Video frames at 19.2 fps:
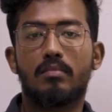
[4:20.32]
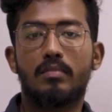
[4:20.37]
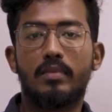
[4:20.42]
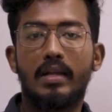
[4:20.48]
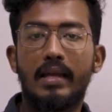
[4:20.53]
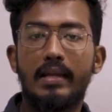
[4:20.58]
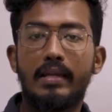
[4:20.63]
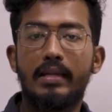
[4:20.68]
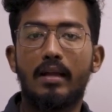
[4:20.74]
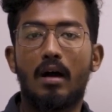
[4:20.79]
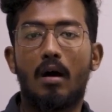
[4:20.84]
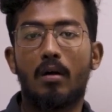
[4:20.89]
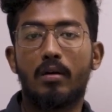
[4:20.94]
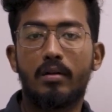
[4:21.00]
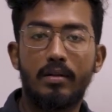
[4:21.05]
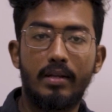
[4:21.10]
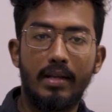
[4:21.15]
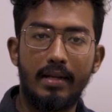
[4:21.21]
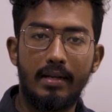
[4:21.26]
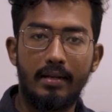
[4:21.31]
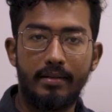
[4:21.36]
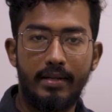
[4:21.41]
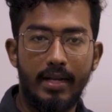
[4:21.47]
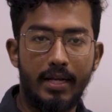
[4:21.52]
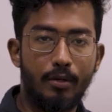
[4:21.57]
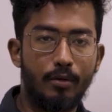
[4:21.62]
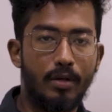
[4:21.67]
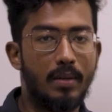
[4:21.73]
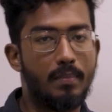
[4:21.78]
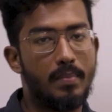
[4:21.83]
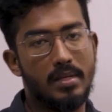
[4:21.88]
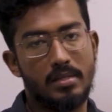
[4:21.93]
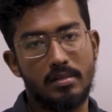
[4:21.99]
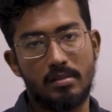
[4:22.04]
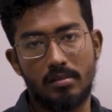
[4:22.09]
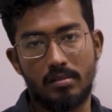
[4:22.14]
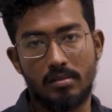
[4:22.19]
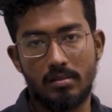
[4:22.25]
day-to-day
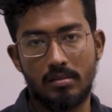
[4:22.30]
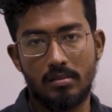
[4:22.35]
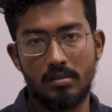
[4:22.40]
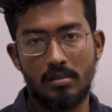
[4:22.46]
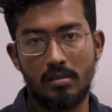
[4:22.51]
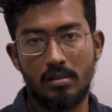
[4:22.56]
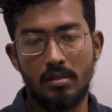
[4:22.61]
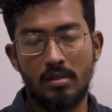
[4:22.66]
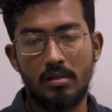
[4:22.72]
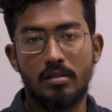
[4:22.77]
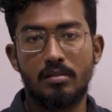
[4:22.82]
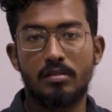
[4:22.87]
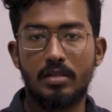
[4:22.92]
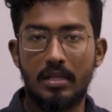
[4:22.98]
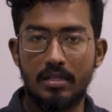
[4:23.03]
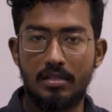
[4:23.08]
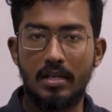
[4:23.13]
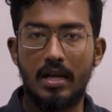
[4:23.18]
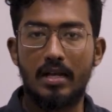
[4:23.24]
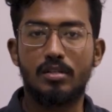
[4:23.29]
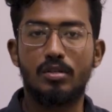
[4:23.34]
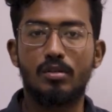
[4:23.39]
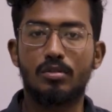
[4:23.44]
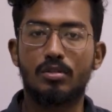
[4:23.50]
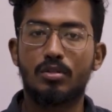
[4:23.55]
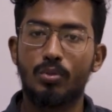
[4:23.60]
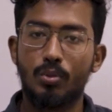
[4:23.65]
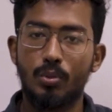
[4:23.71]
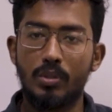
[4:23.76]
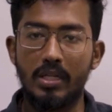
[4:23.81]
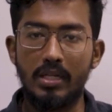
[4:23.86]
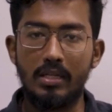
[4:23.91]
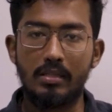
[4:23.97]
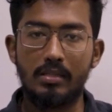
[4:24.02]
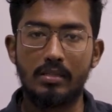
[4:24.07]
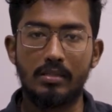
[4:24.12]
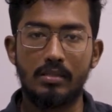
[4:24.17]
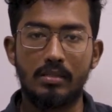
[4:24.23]
basis, such as your
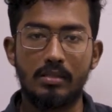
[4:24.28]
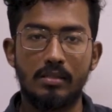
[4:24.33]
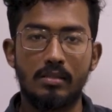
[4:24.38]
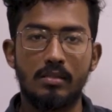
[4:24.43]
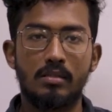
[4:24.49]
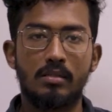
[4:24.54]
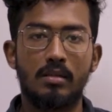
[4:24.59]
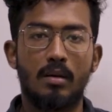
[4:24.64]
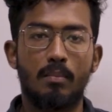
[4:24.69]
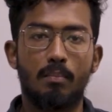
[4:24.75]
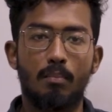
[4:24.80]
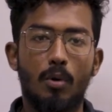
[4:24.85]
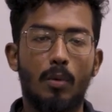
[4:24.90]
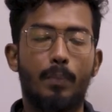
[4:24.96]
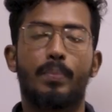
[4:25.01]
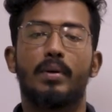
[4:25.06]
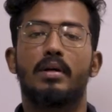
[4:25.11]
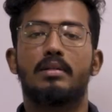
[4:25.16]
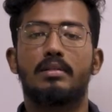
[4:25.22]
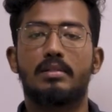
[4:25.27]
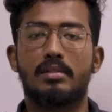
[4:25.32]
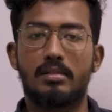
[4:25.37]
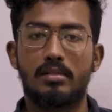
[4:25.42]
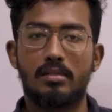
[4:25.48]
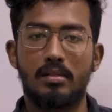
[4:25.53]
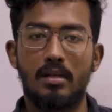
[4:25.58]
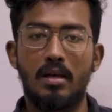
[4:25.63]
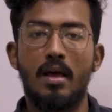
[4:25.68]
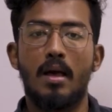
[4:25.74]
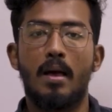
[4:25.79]
scooties, mopeds.